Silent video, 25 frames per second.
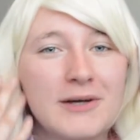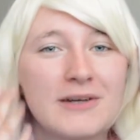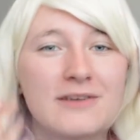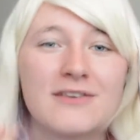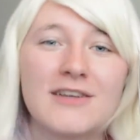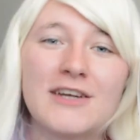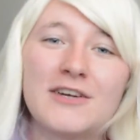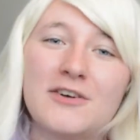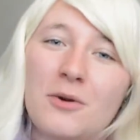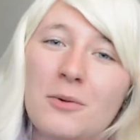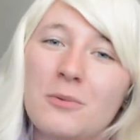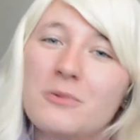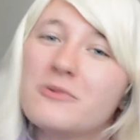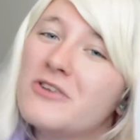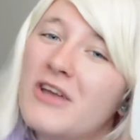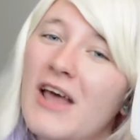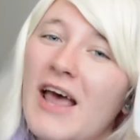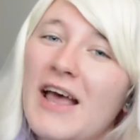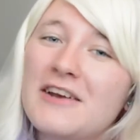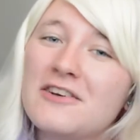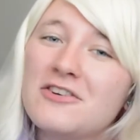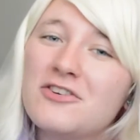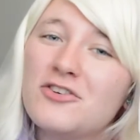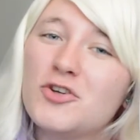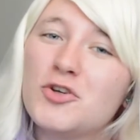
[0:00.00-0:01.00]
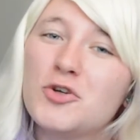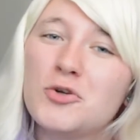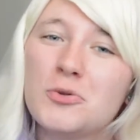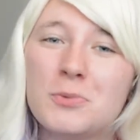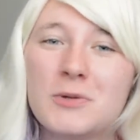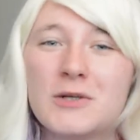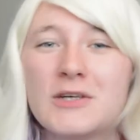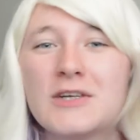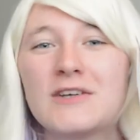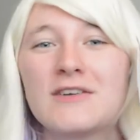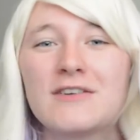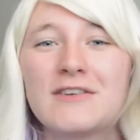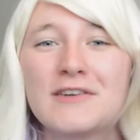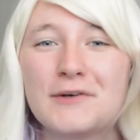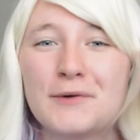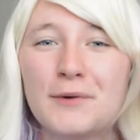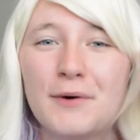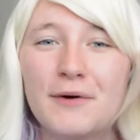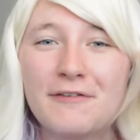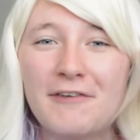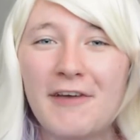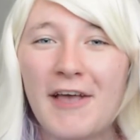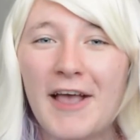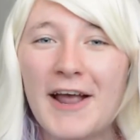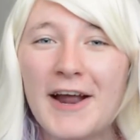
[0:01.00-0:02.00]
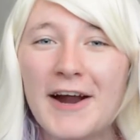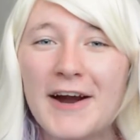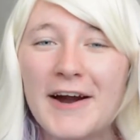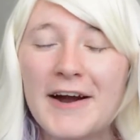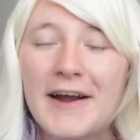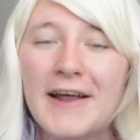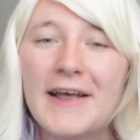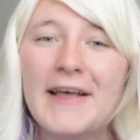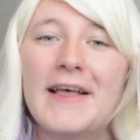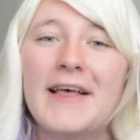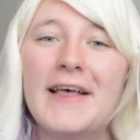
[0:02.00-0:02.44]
I don't tend to because I don't have hair.